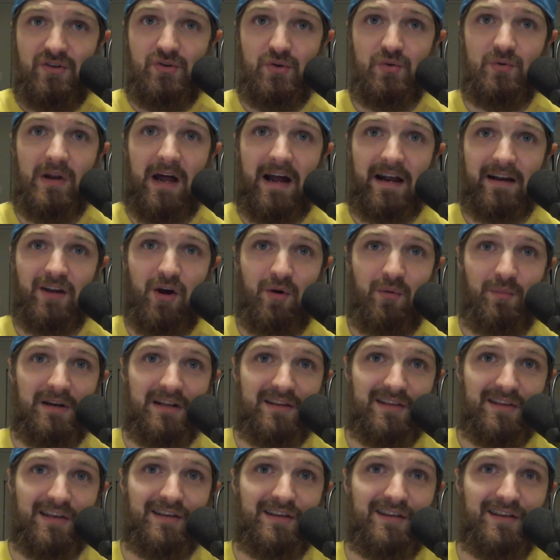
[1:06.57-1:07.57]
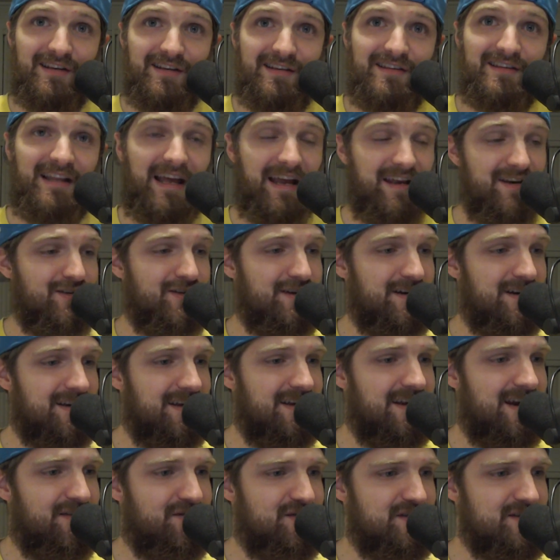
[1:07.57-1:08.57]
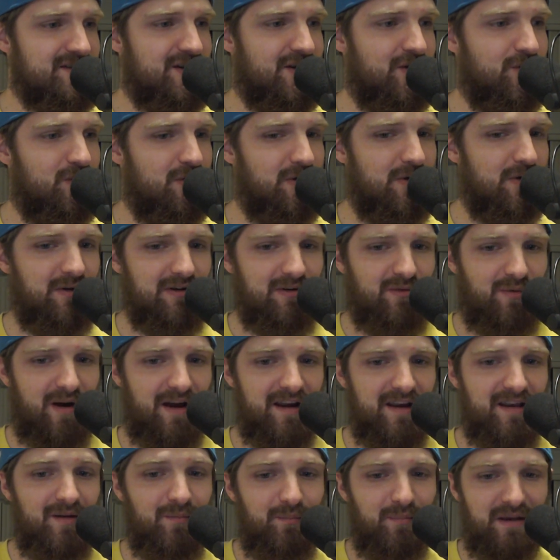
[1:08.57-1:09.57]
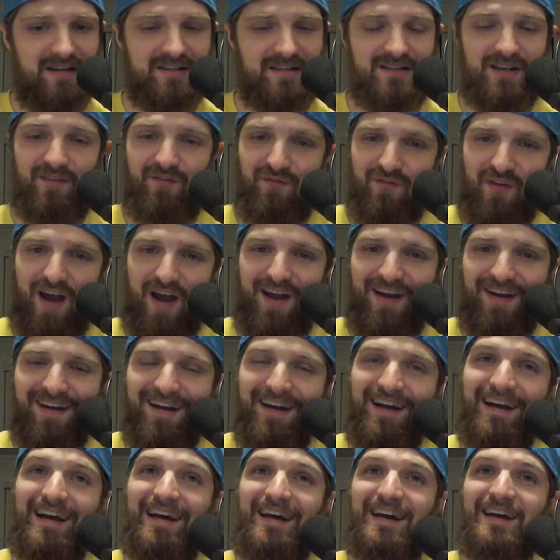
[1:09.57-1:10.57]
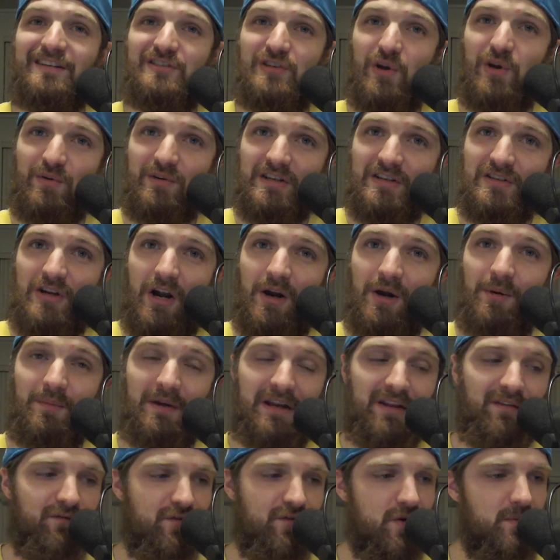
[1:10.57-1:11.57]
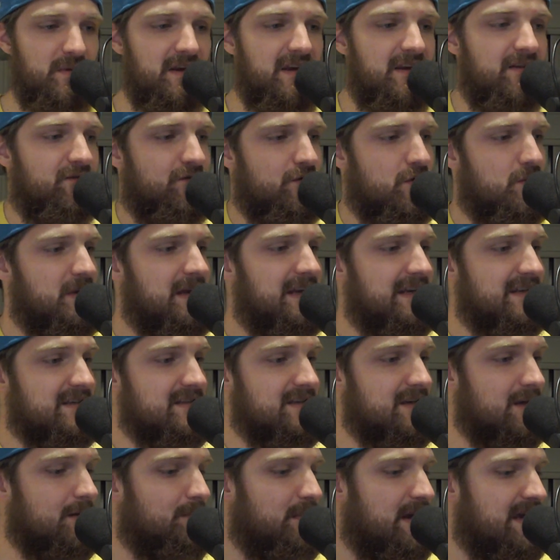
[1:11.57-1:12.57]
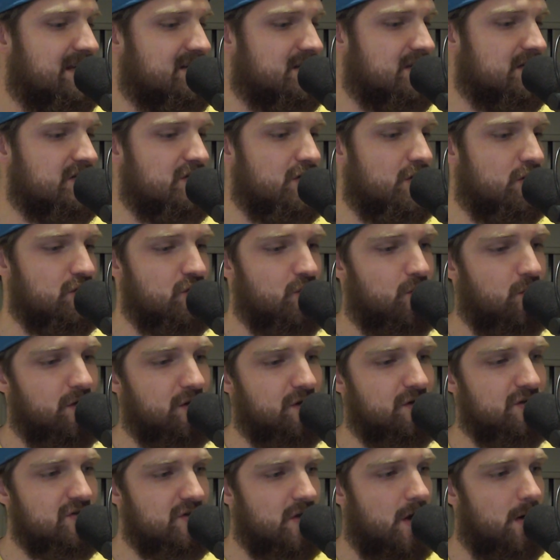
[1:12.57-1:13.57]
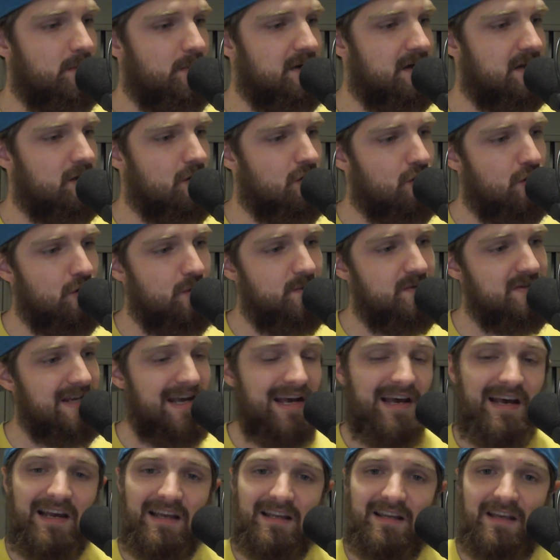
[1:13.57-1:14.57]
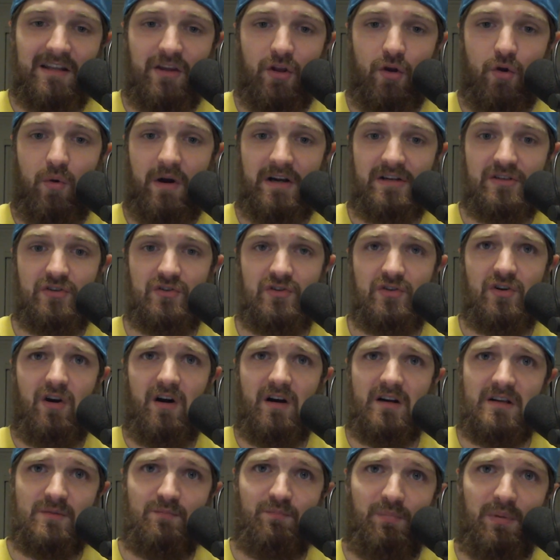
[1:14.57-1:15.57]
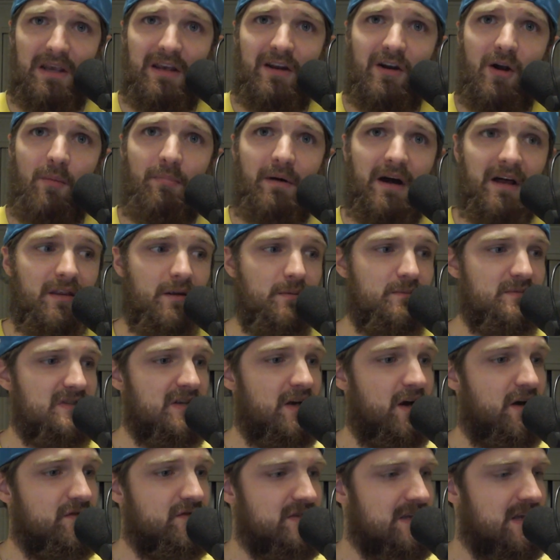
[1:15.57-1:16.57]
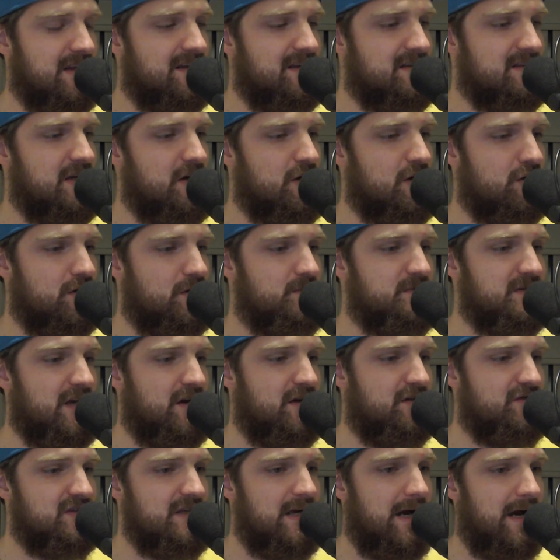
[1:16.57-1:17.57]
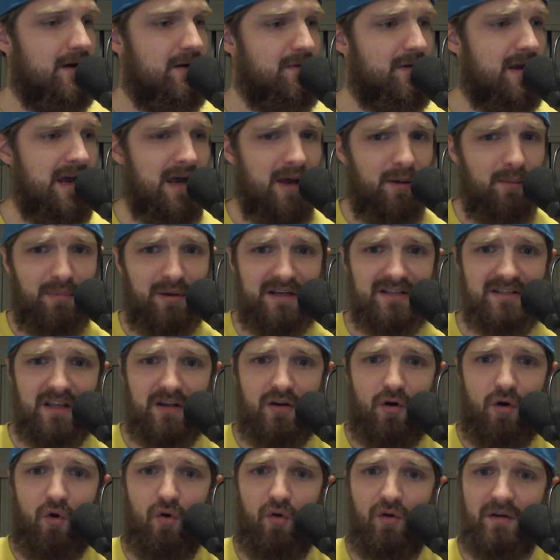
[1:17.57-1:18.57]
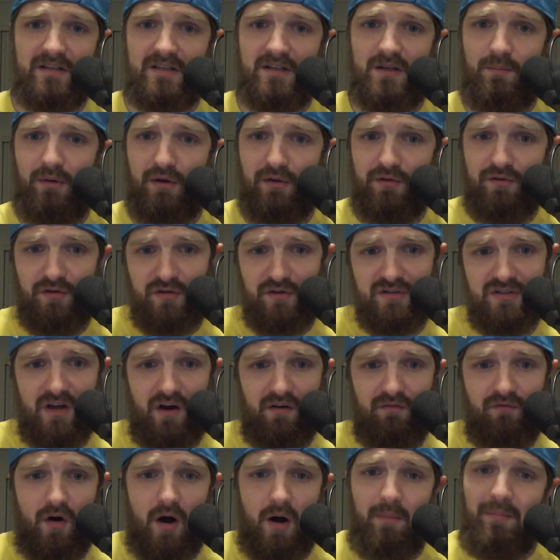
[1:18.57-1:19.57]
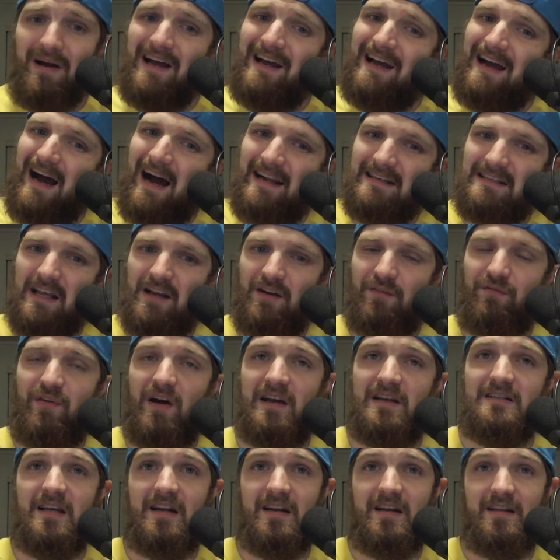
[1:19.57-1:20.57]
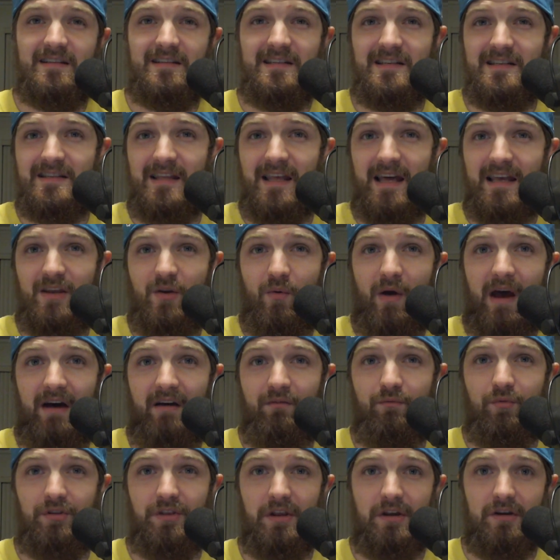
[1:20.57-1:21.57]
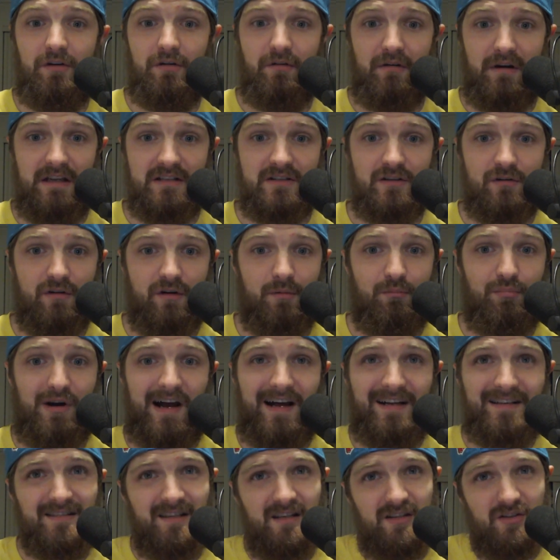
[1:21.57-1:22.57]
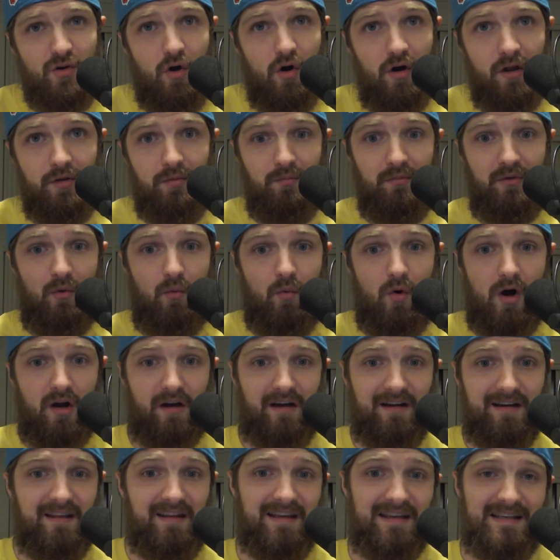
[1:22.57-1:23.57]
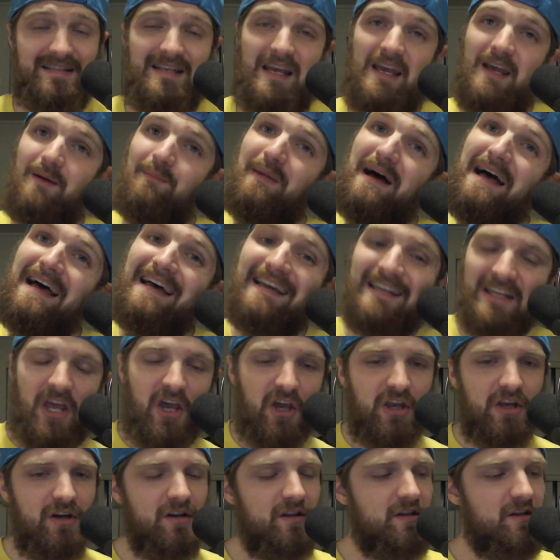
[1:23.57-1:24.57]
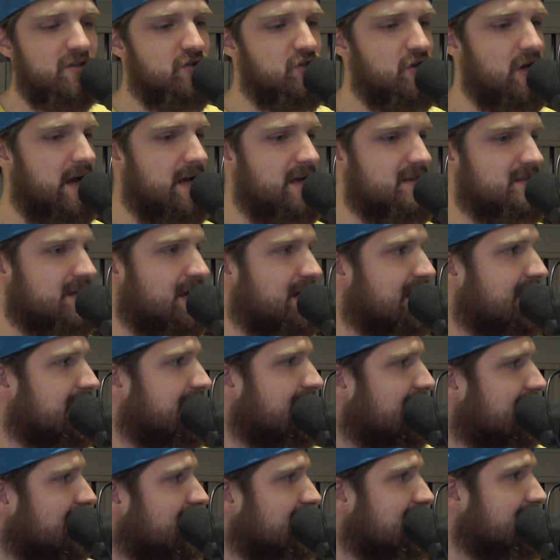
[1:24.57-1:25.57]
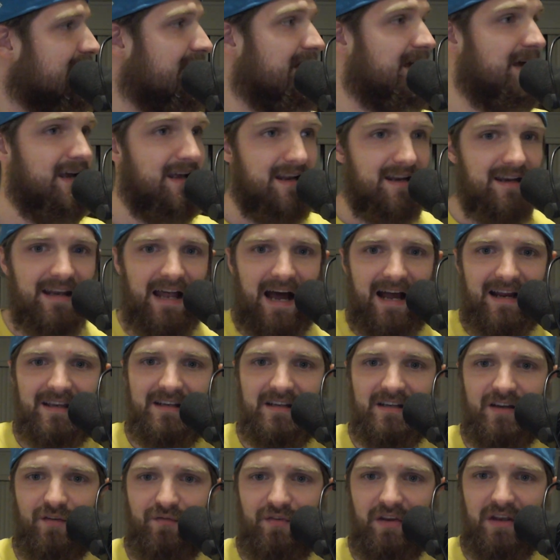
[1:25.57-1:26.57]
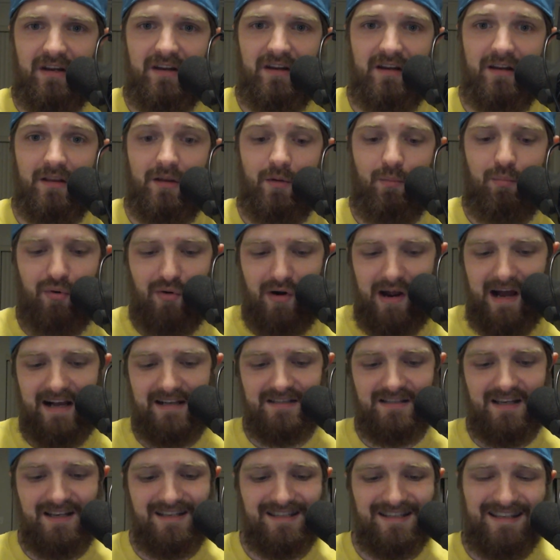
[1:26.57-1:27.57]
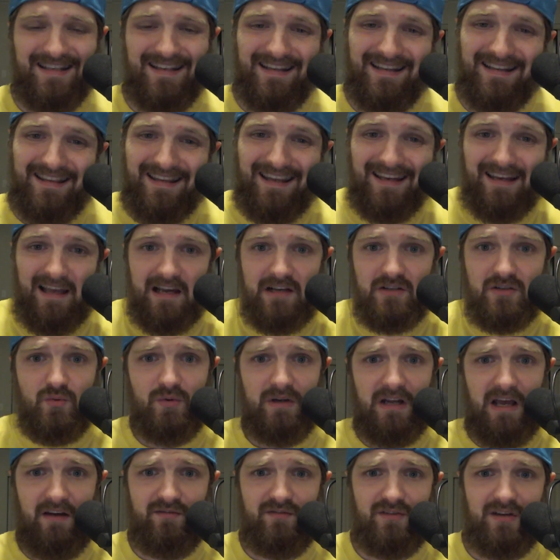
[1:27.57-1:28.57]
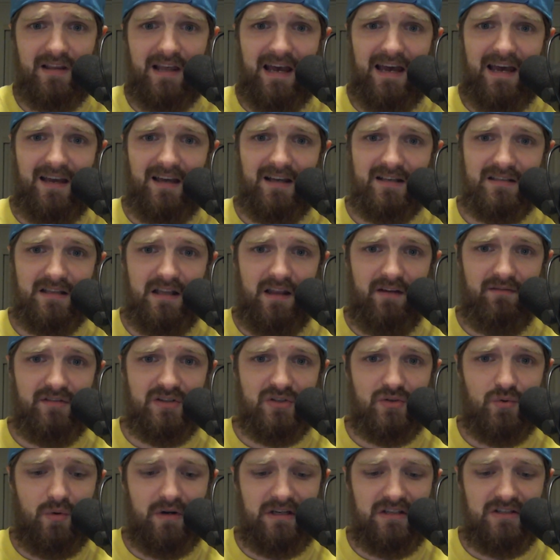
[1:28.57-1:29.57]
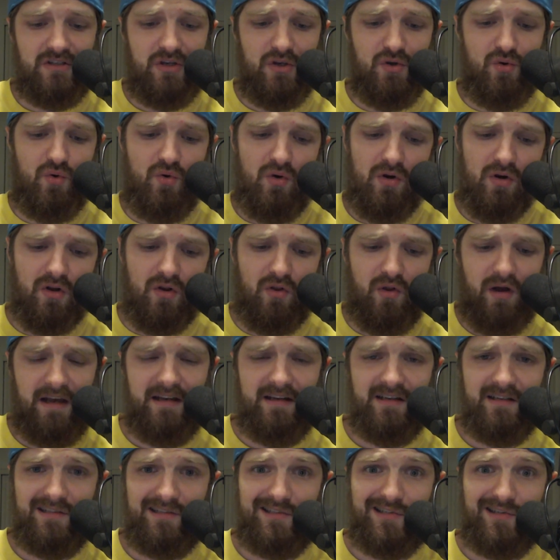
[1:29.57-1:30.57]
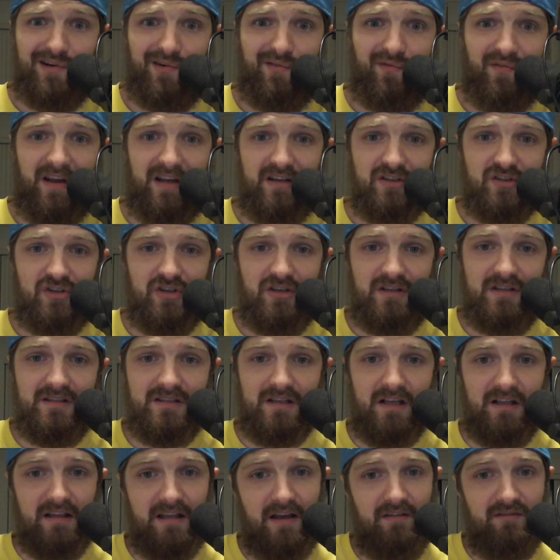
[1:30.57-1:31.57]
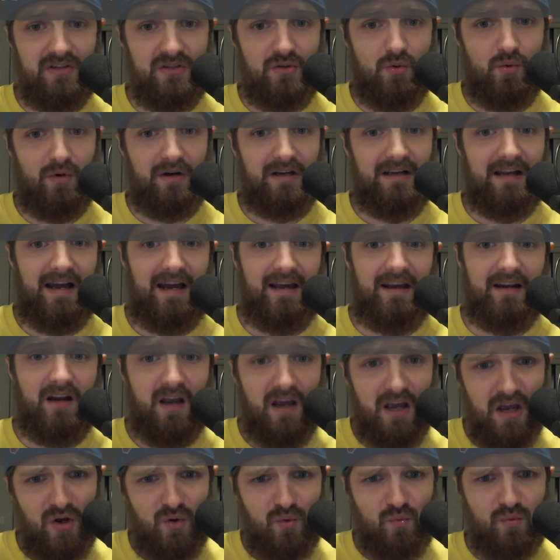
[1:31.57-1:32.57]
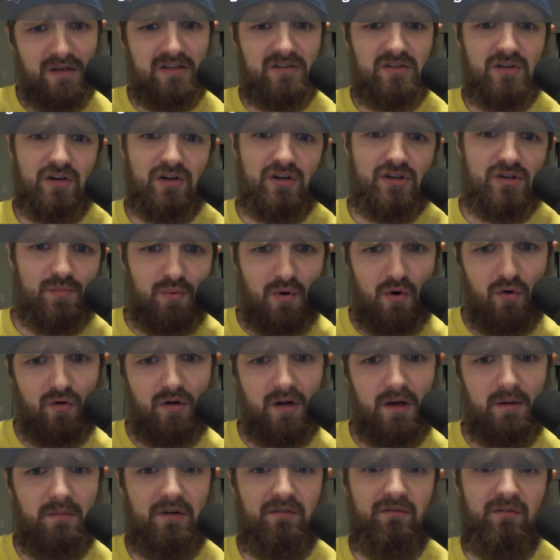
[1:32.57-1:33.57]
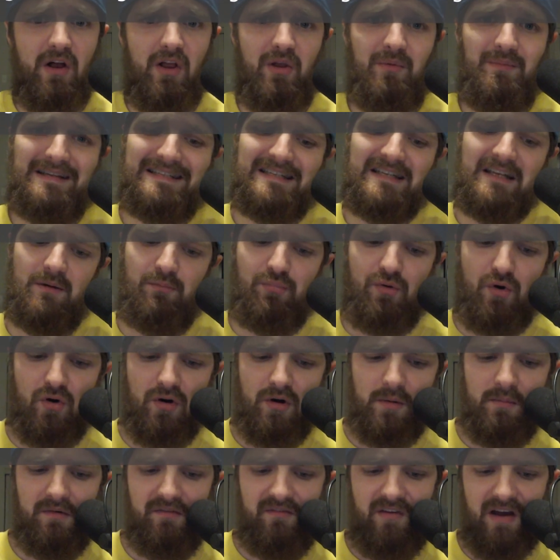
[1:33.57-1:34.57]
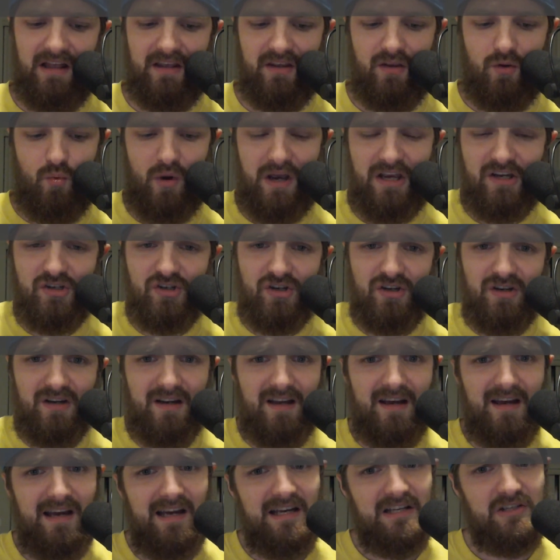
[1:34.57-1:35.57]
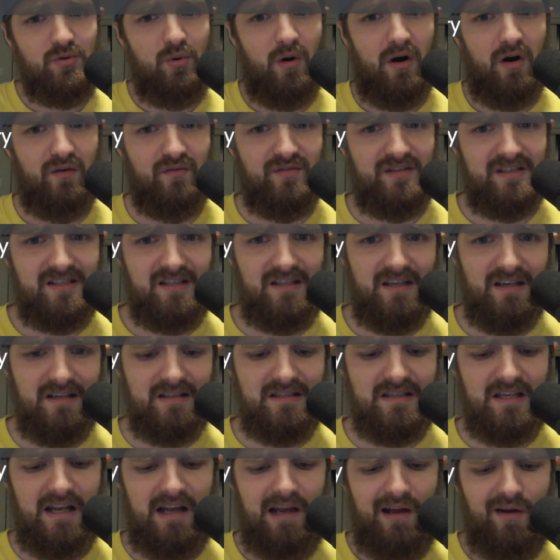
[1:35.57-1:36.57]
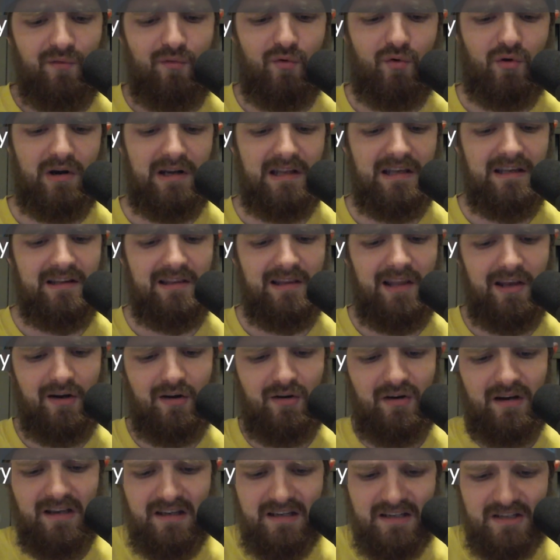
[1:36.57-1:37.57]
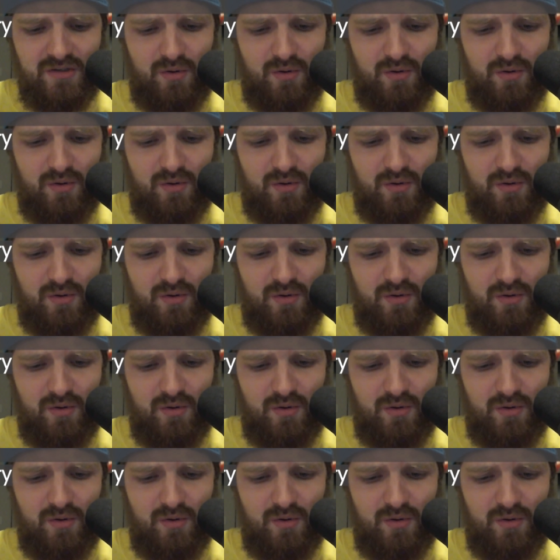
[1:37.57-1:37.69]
do not come in thinking that you're going to get every single one right, because it's so disheartening for me to see amazing social workers come into the groups, get the questions wrong, beat up on themselves, and then tear themselves down, because the goal is to build yourself up, identify tendencies that you have within your answering process to ultimately walk into the exam, kick it in the chest, and not get defeated in the process. The next one after that is 11:22, client interventions. 11:29, research, program development, and program evaluation. 12:06, Freudian theory.